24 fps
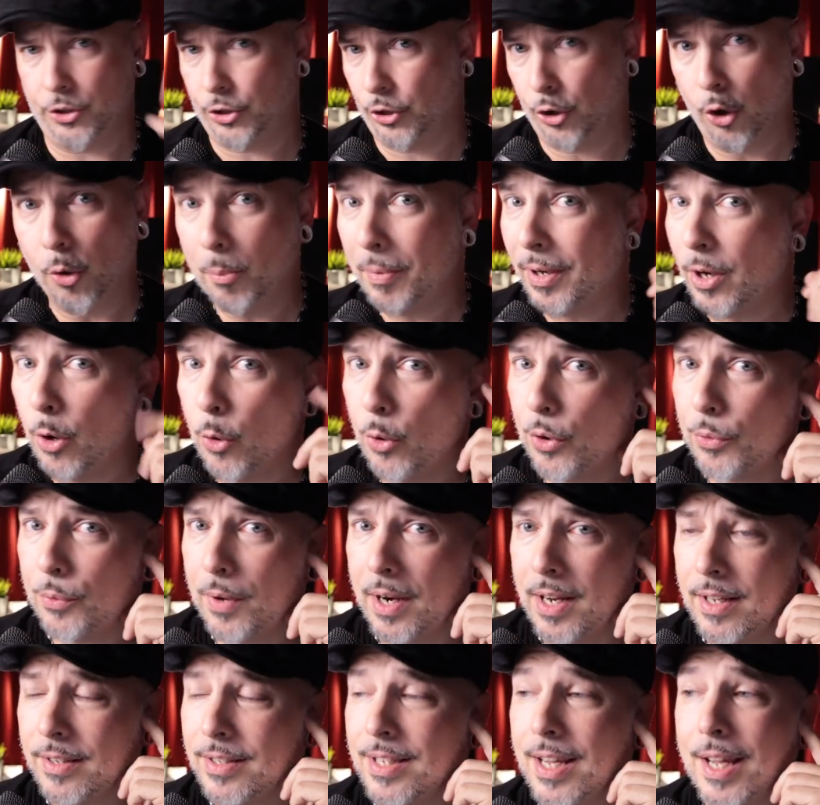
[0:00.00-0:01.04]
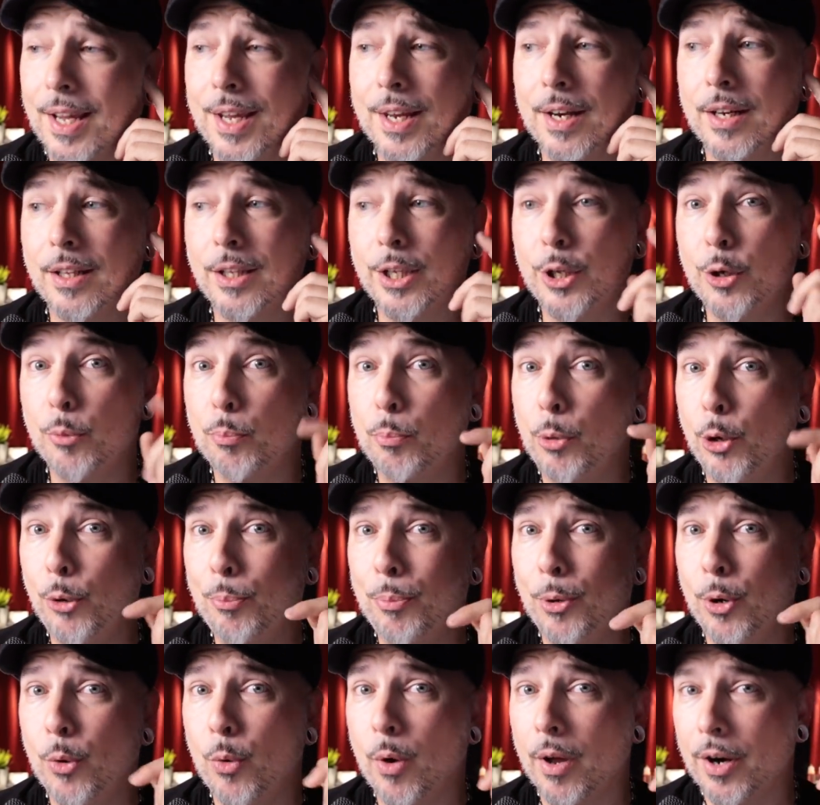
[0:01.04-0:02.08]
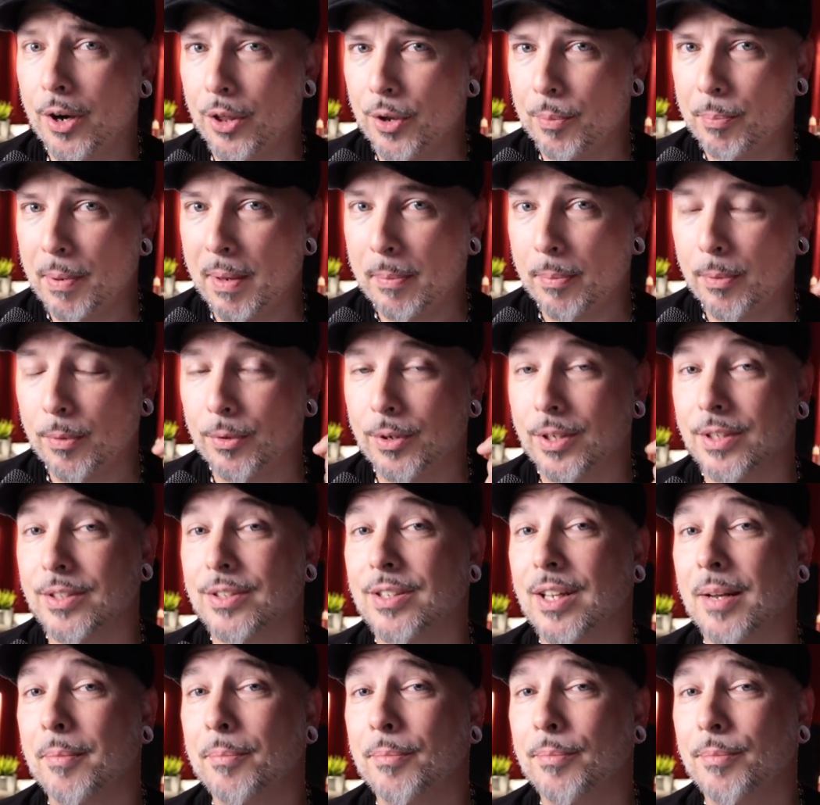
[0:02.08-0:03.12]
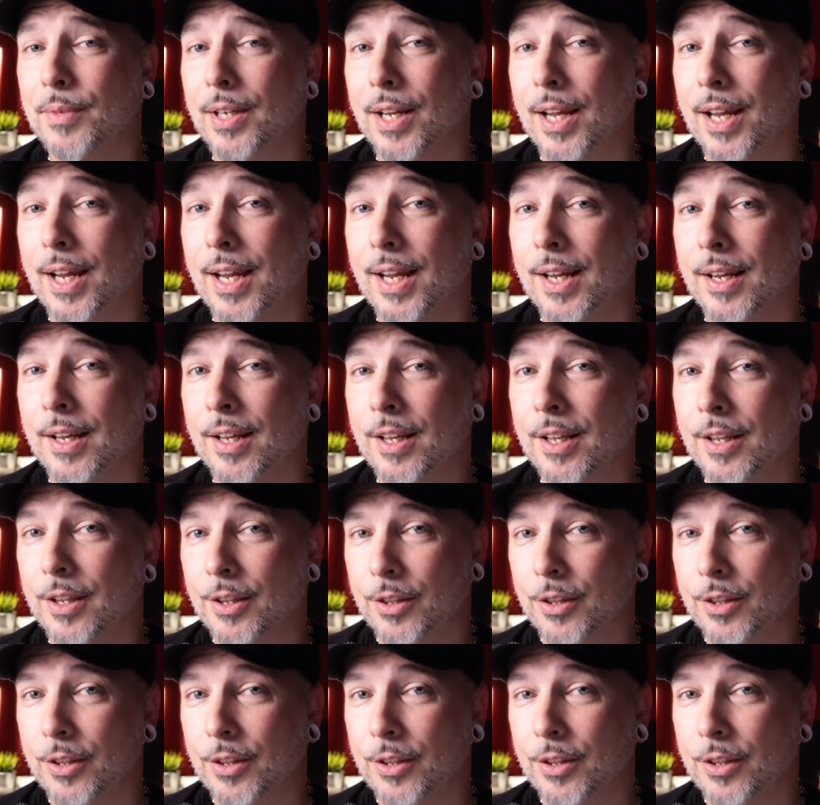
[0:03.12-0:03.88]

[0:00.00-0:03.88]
So don't be going around taking a little poo-poo on other people because someday